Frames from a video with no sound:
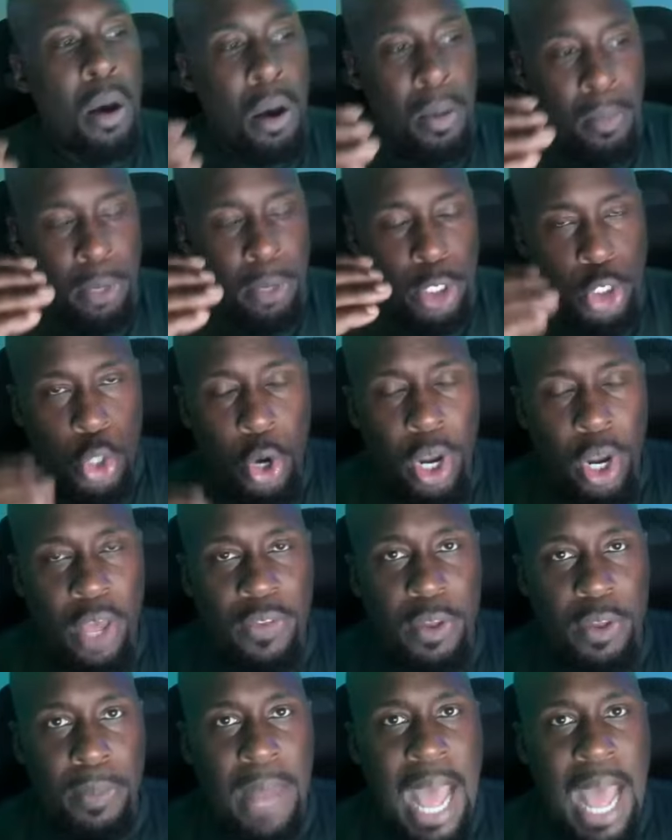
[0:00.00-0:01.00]
Majority of
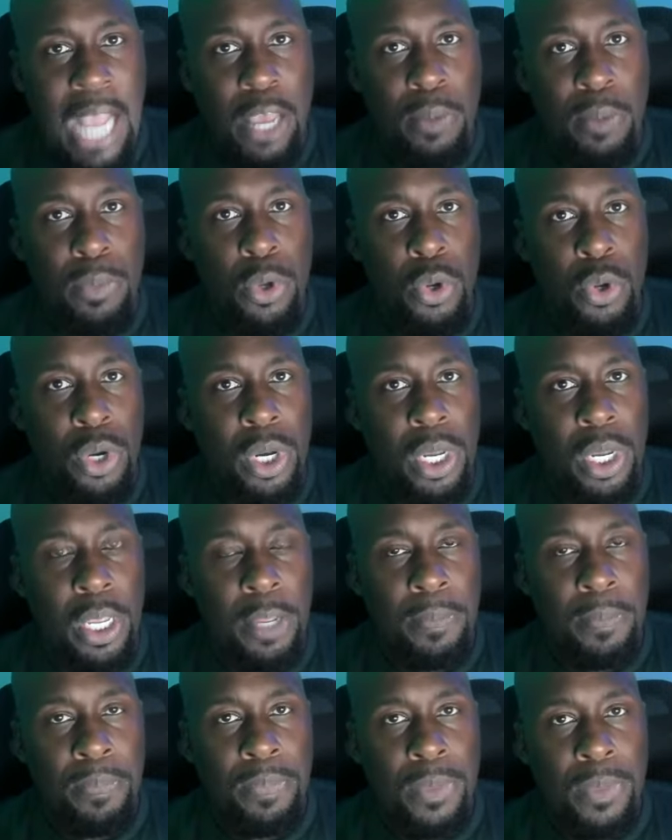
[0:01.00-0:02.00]
the black
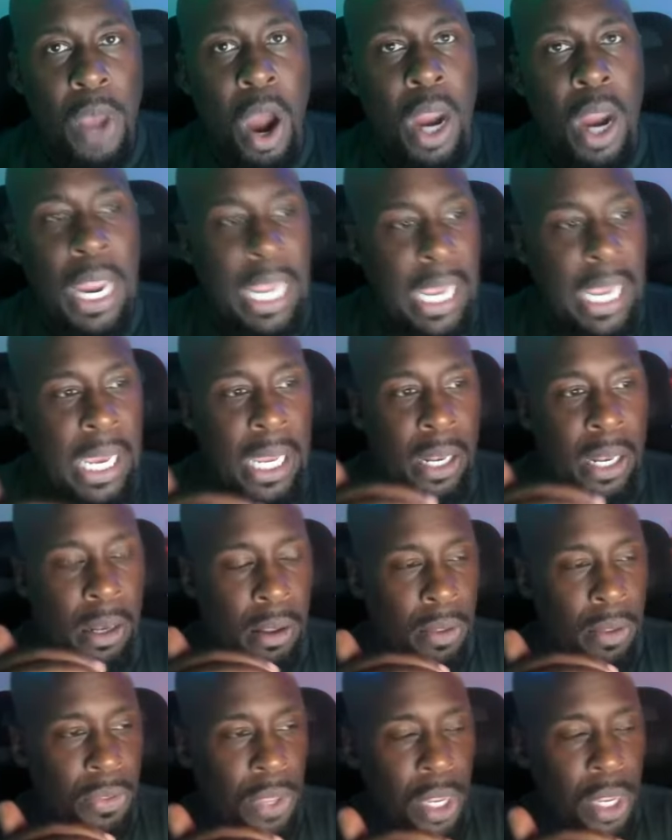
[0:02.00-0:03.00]
community are in
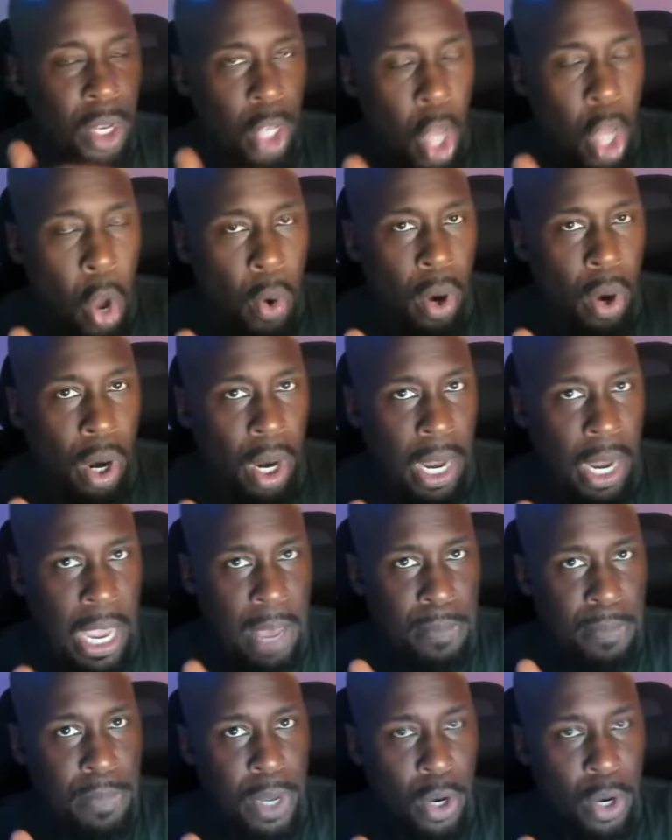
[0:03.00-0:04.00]
the lower
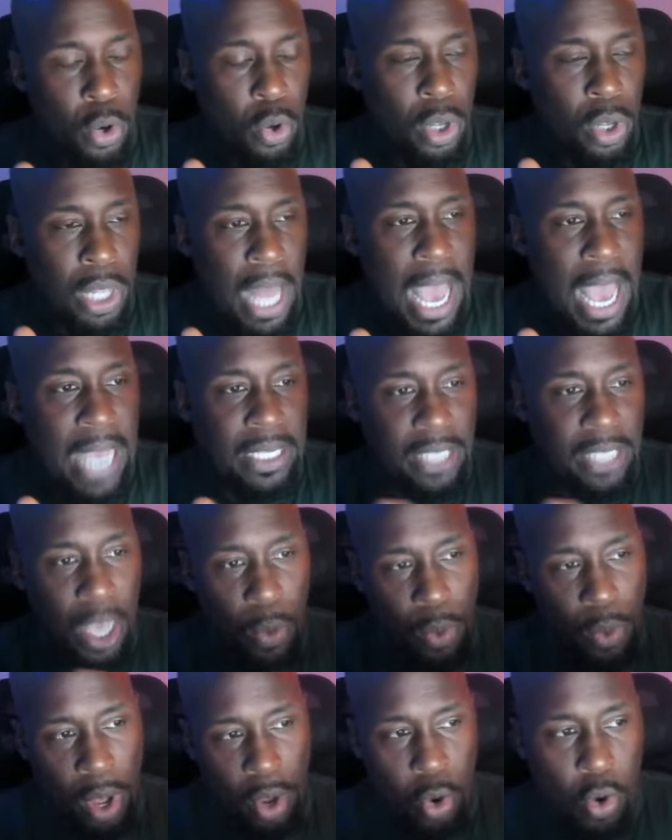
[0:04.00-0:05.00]
and middle class.
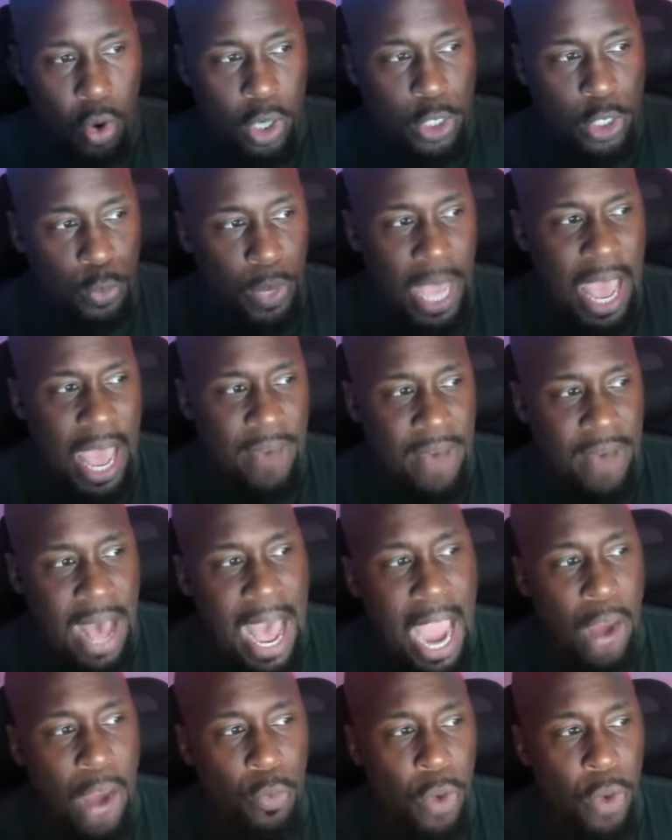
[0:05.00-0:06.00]
Now, of course, we have a
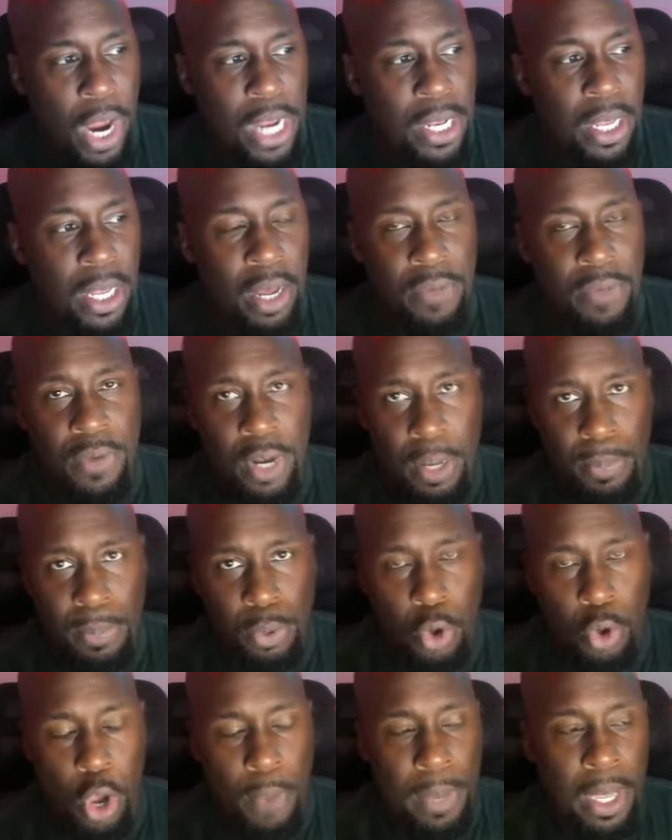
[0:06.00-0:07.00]
high rate of
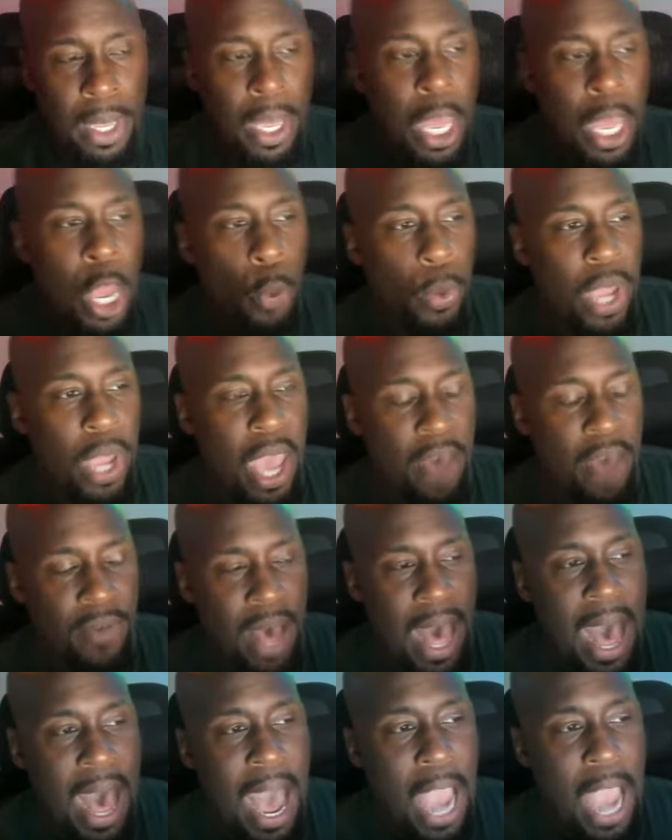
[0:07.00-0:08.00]
unemployment. We have a
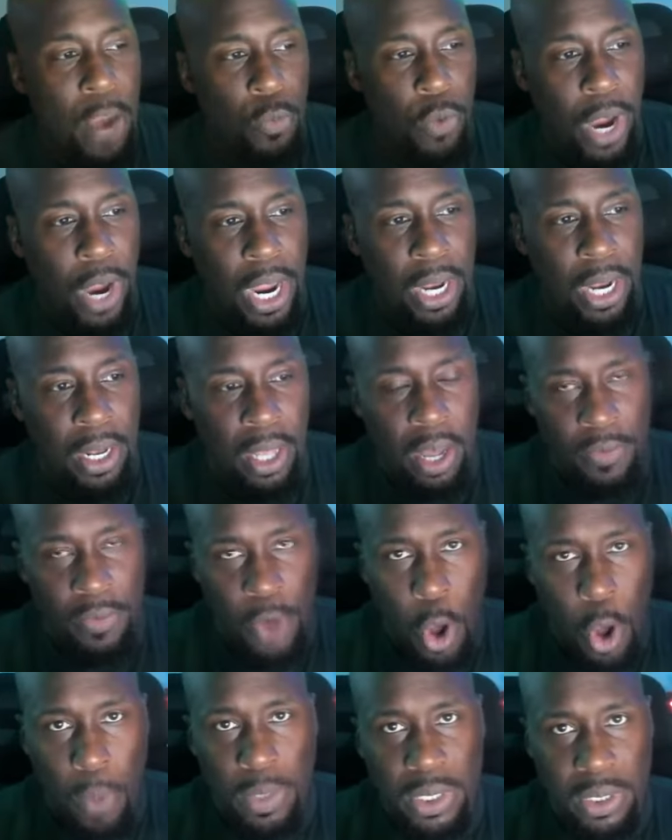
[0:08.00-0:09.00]
high rate of
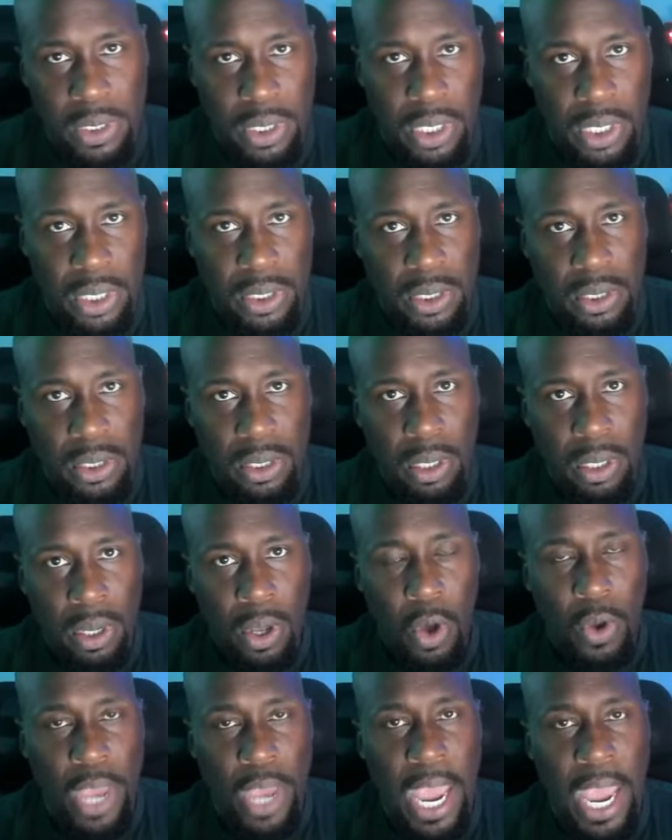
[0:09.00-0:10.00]
homelessness,
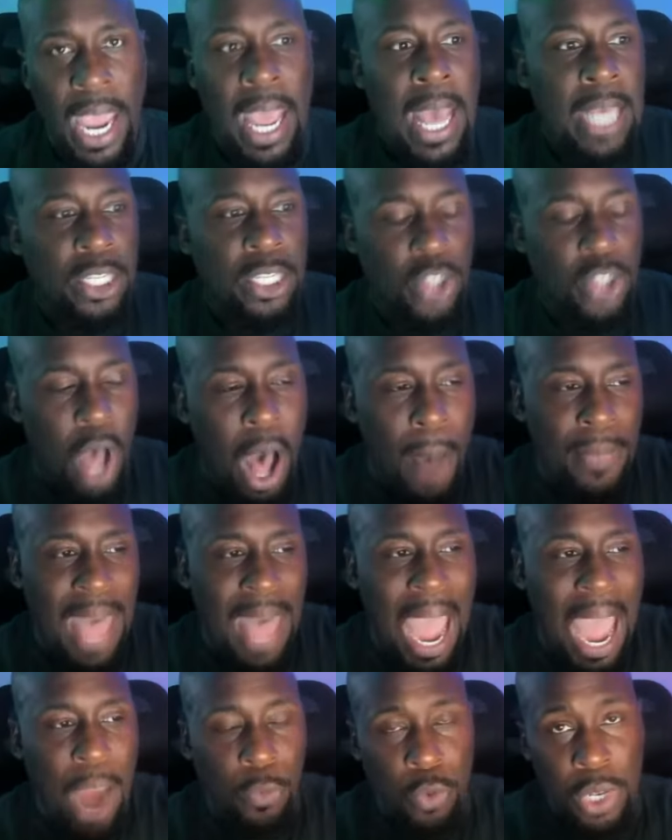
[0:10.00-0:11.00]
okay? So I'm
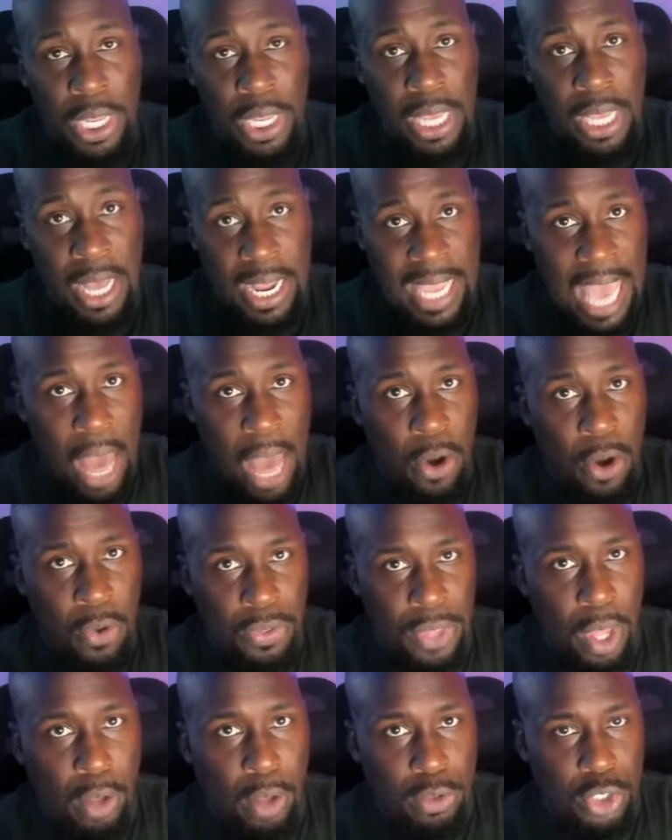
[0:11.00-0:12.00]
not really
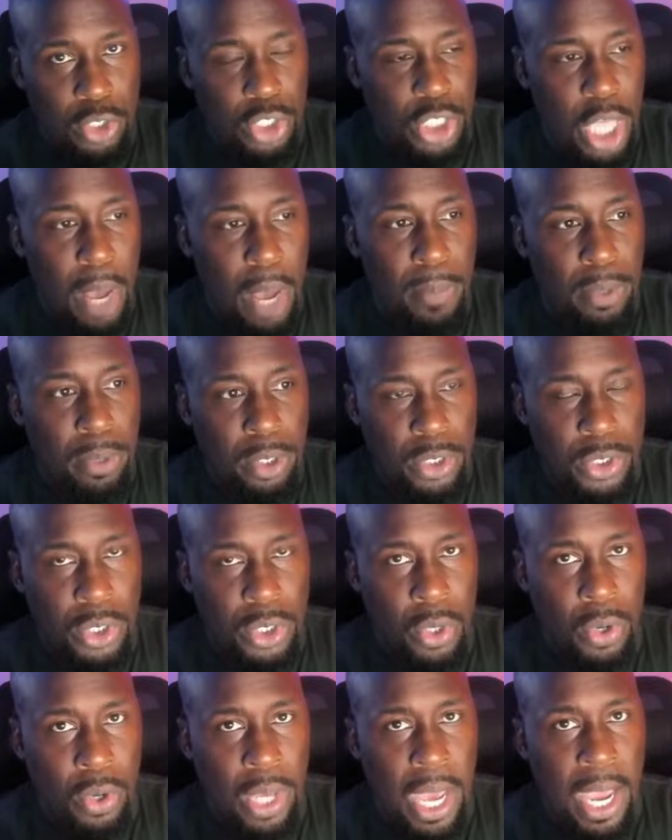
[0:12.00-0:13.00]
accounting those numbers,
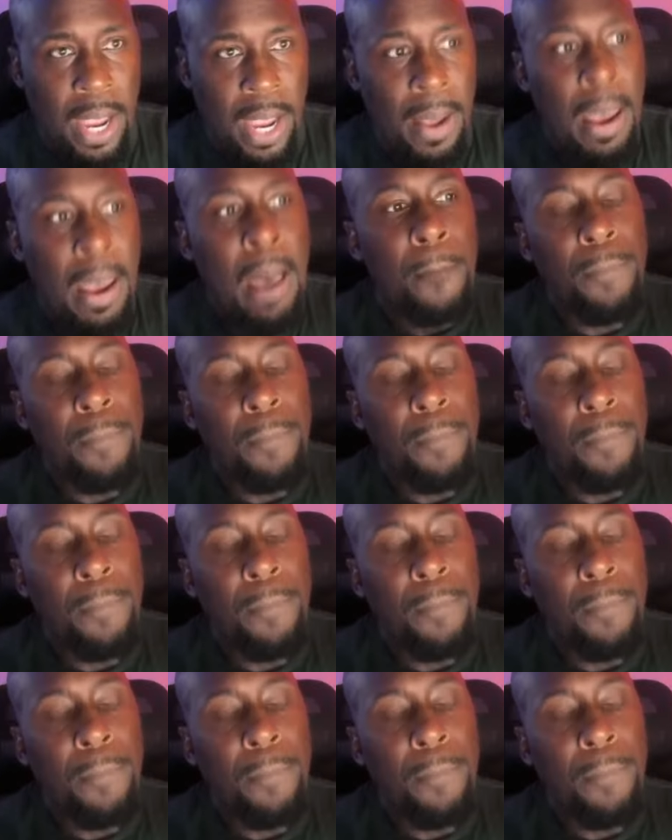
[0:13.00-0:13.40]
okay?